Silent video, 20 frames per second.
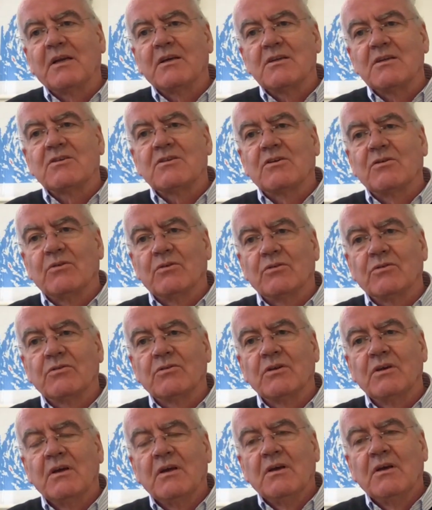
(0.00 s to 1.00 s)
discourse
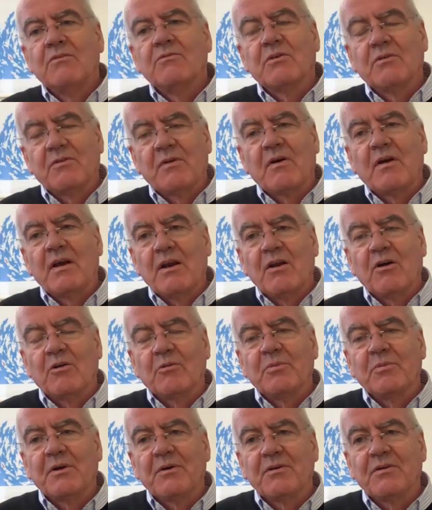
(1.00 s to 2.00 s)
for a very long
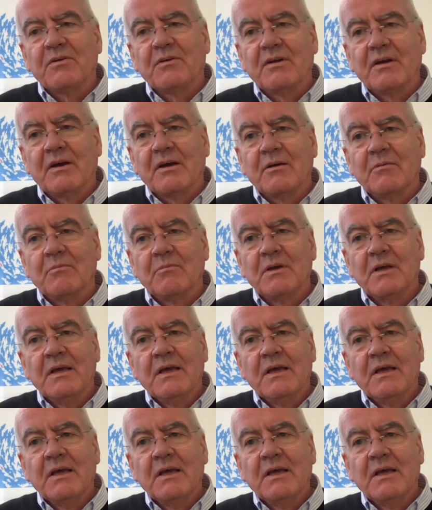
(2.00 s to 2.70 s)
period of time.